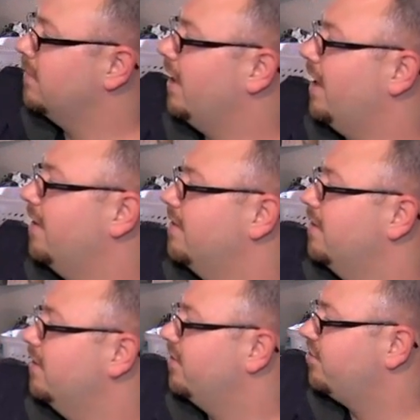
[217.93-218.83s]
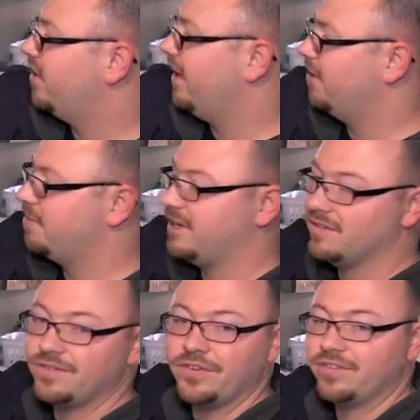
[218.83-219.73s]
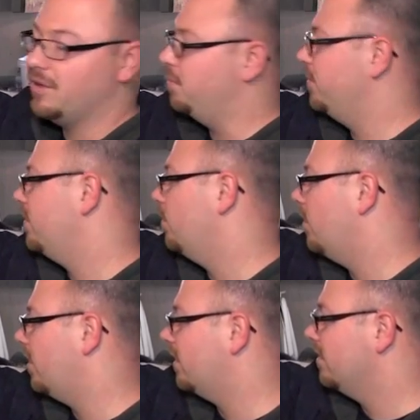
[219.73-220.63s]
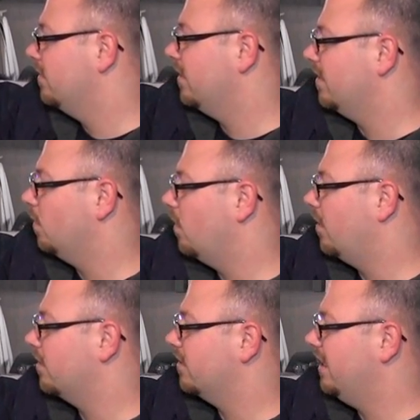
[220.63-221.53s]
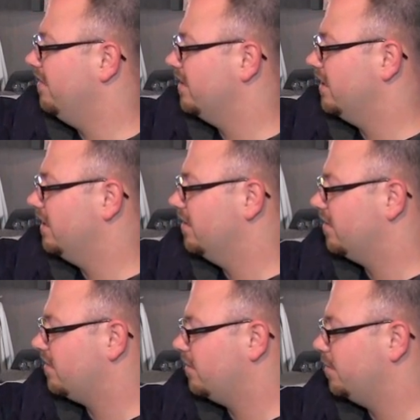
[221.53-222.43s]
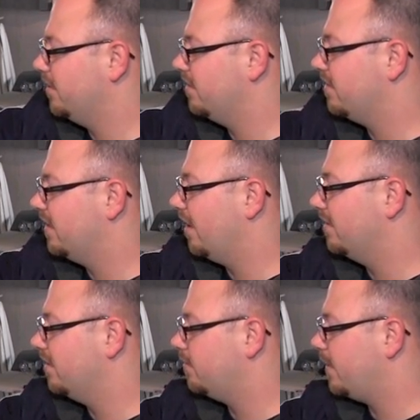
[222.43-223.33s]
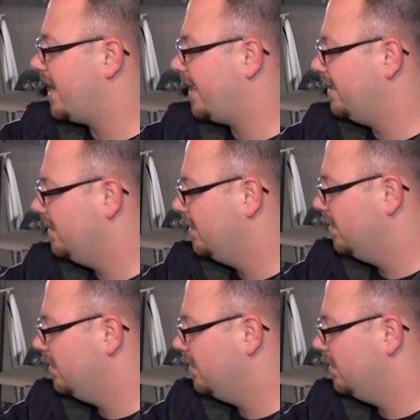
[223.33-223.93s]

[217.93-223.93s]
And this tray up here fills up with the water. And the water evenly distributes down this pad.